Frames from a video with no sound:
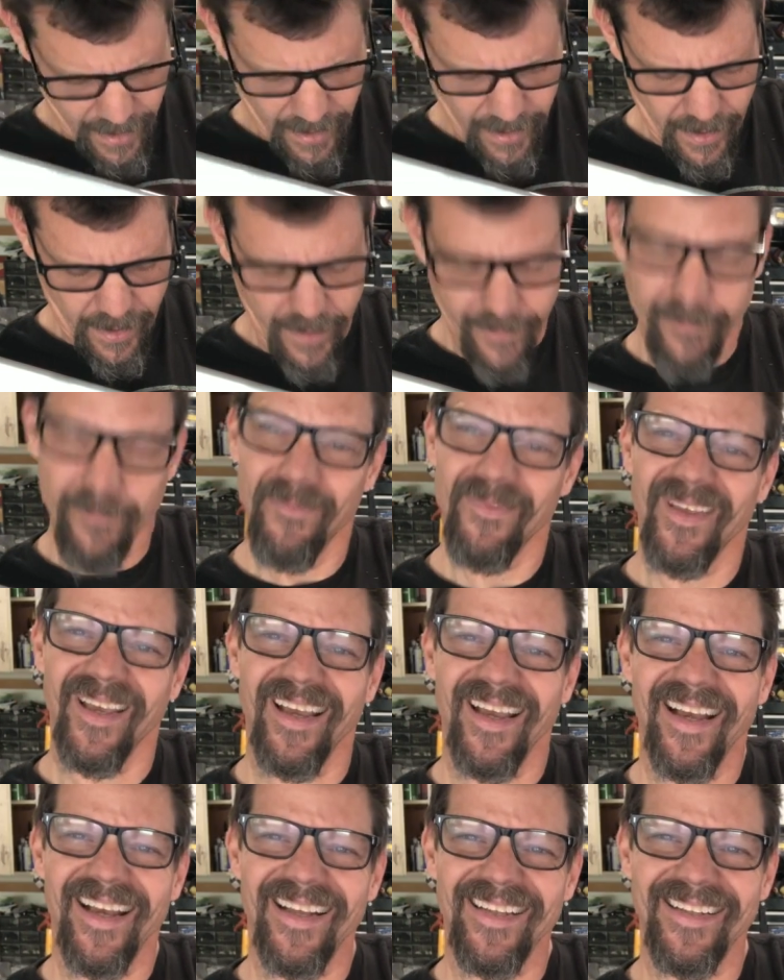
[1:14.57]

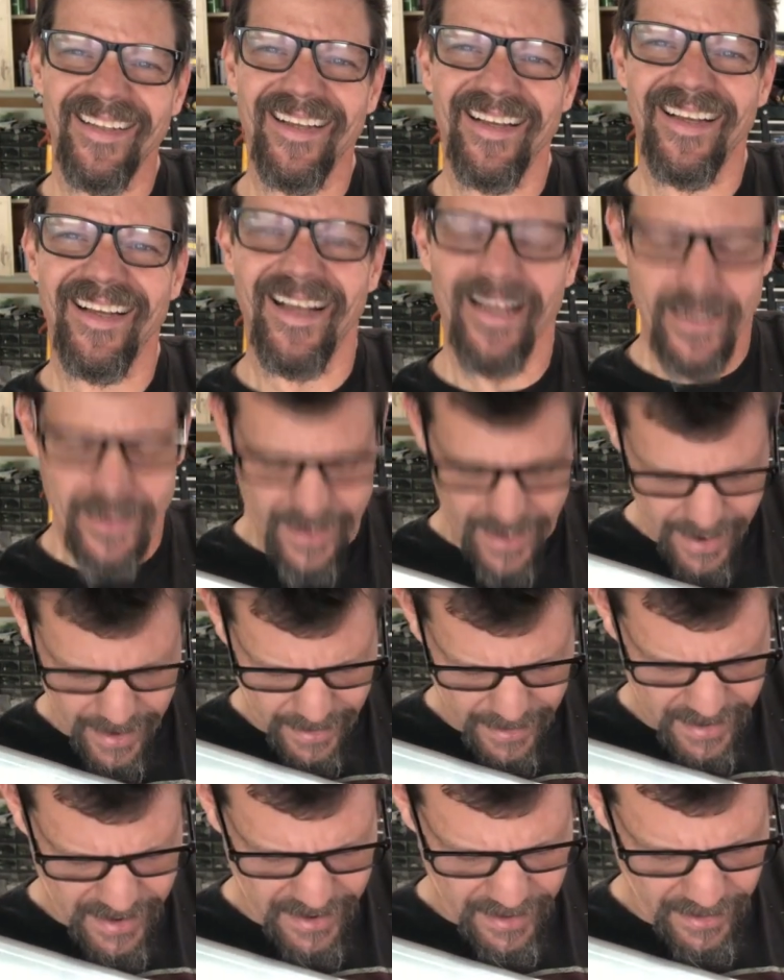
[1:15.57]
I think
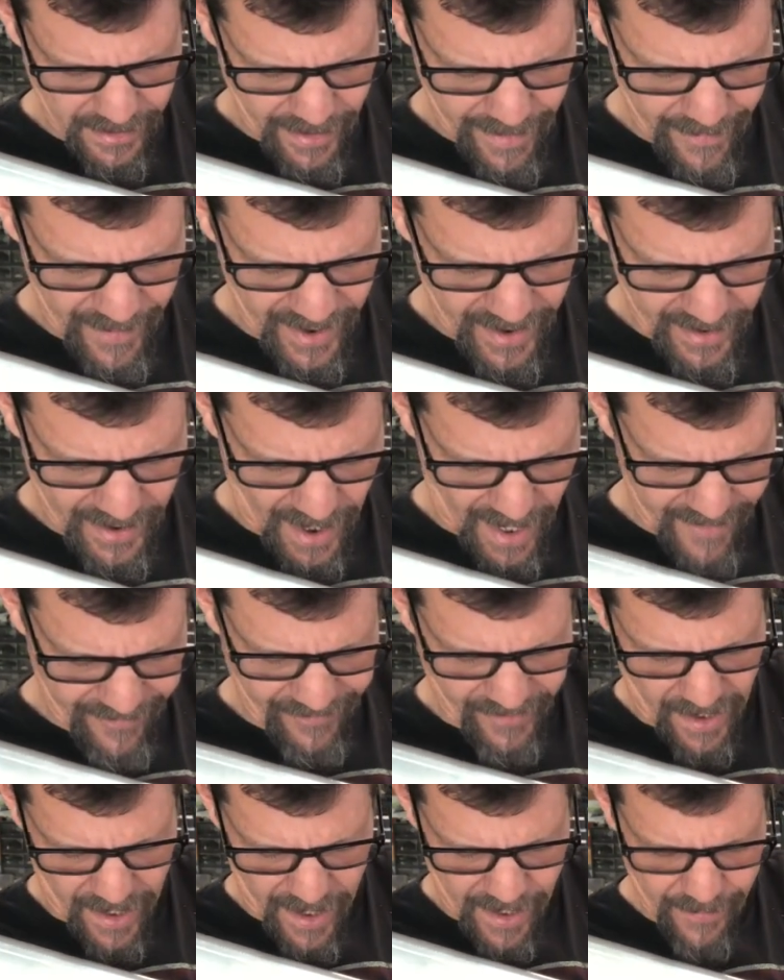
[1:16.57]
it's a limited
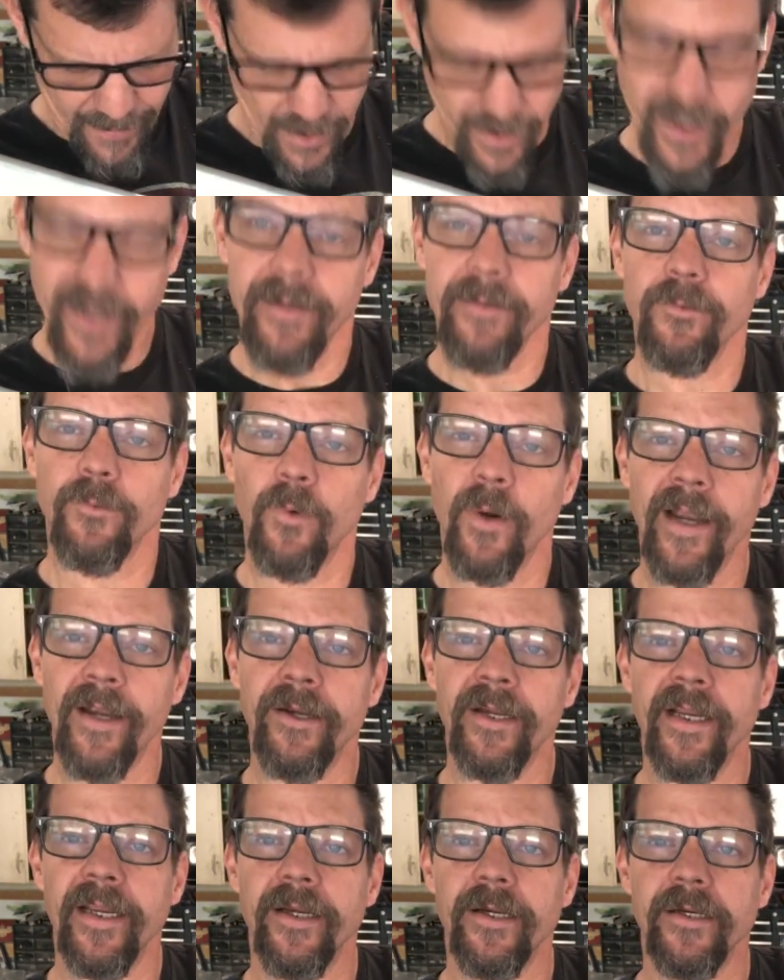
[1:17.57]
lifetime on it
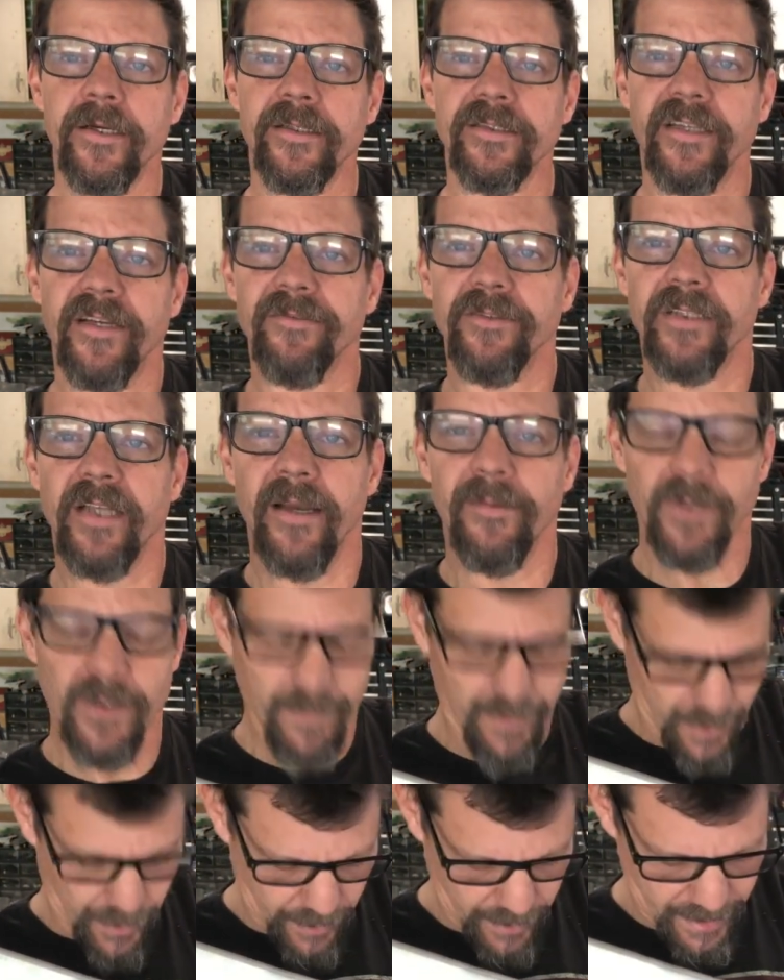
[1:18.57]
wearing here because every time you
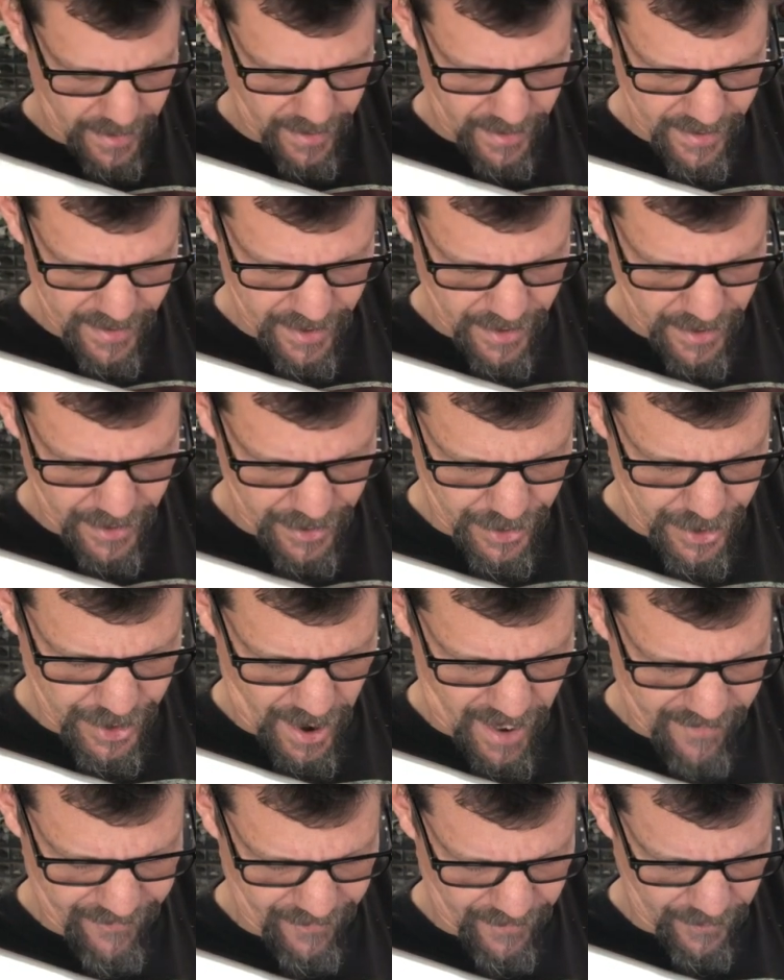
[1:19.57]
pull it, it's gonna
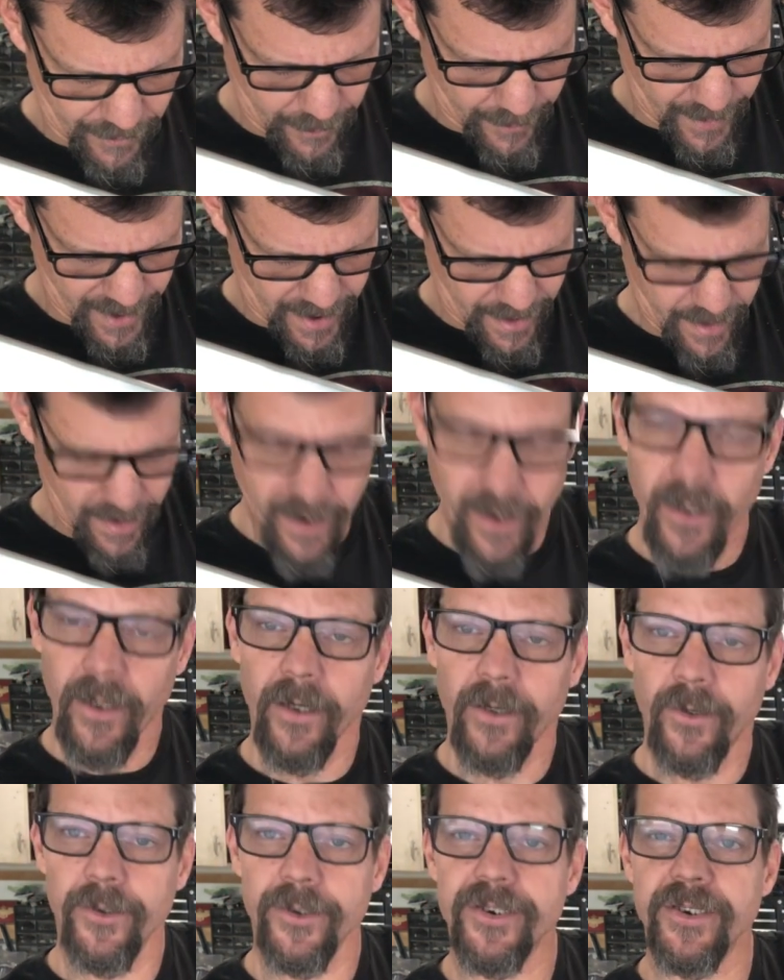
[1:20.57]
chafe a little bit. Of
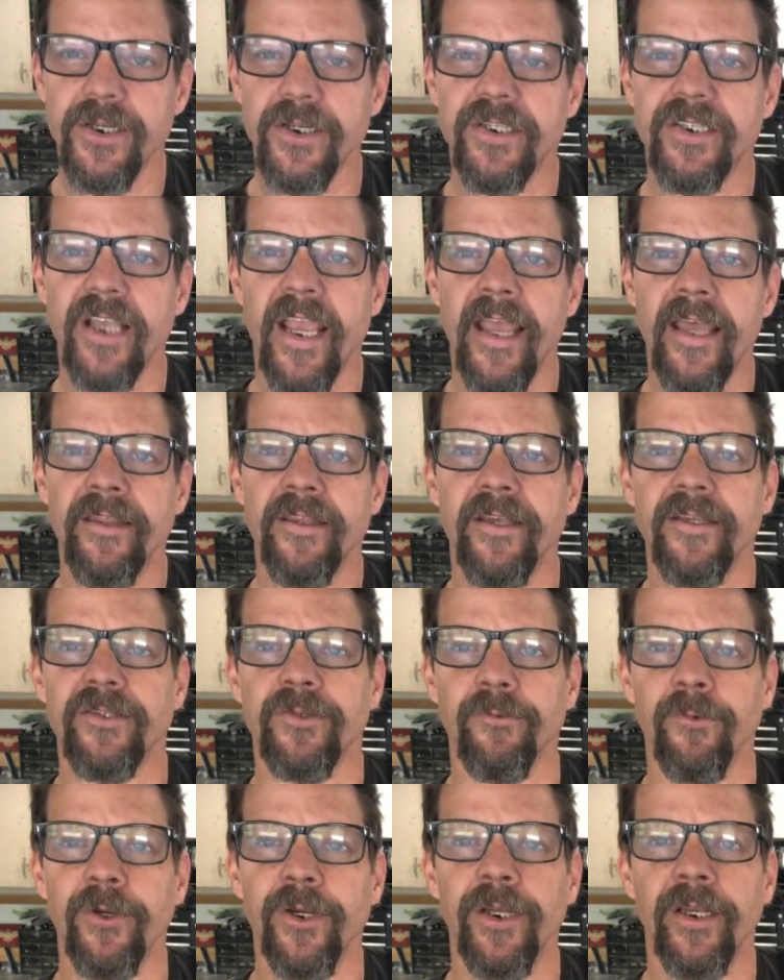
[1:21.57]
course, you sand this
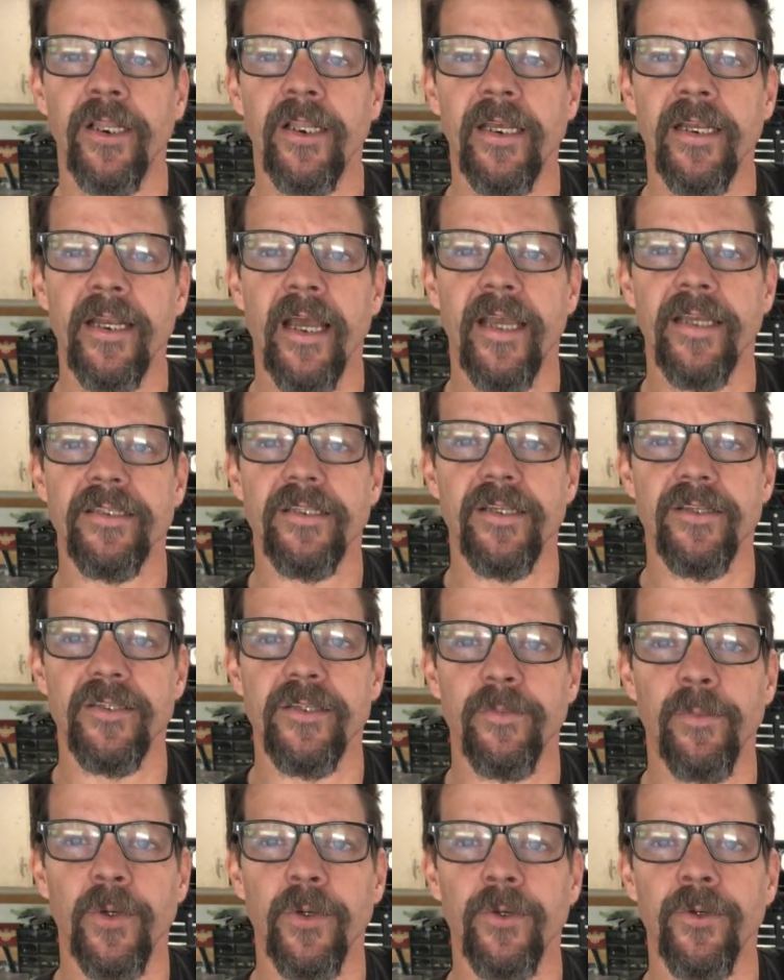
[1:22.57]
really nice and
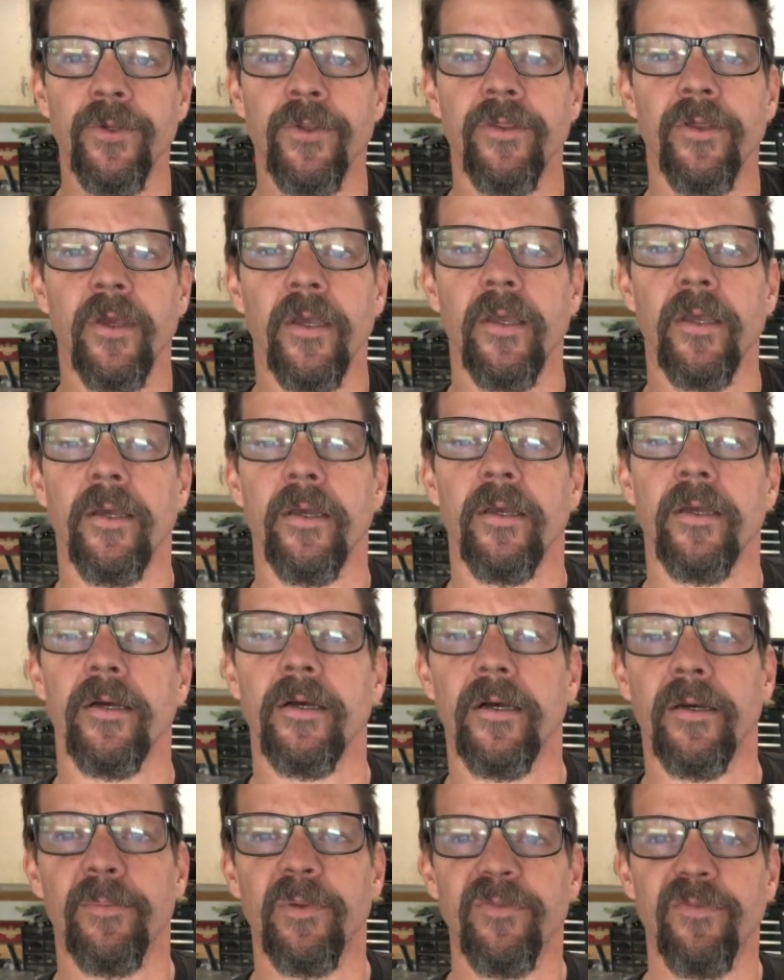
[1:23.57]
smooth
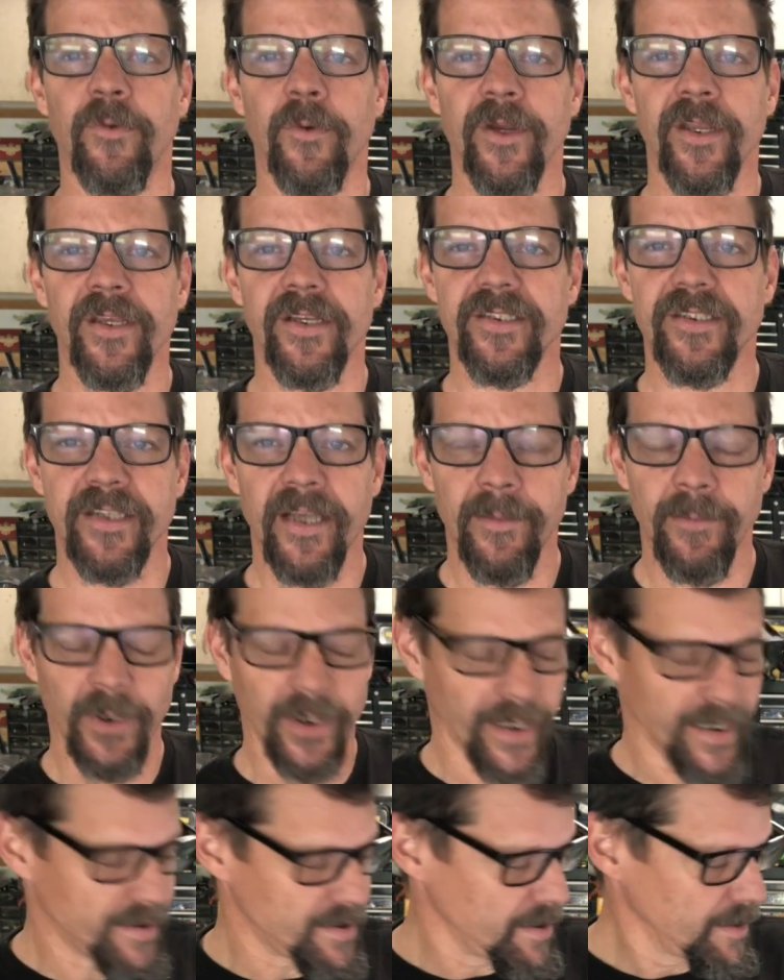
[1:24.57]
before you assemble
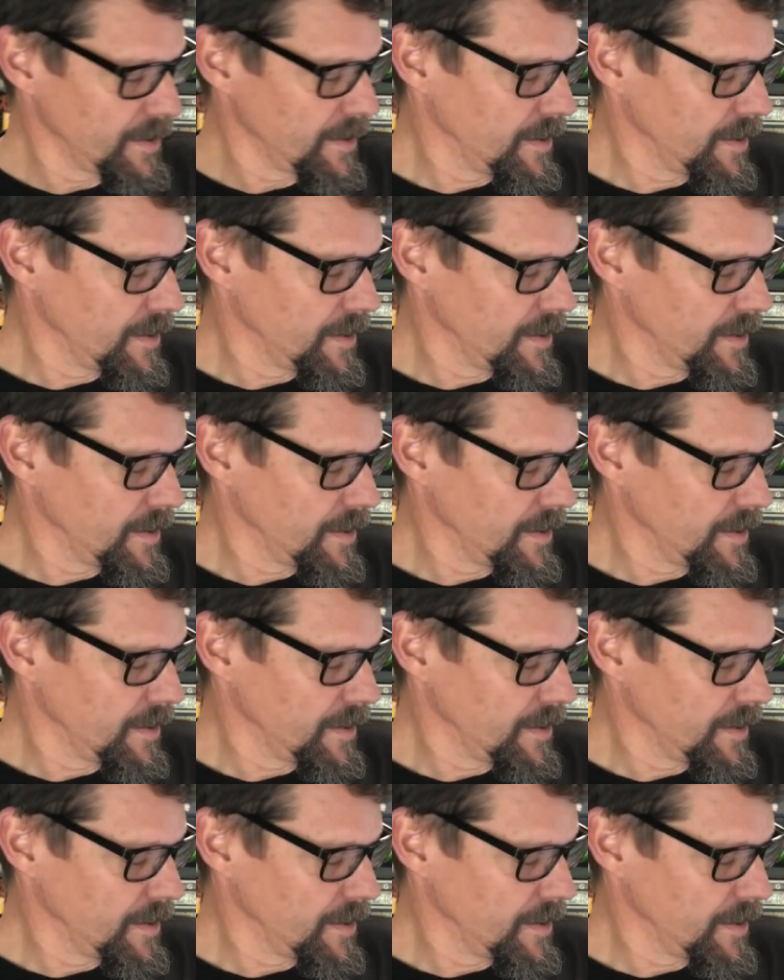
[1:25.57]
it.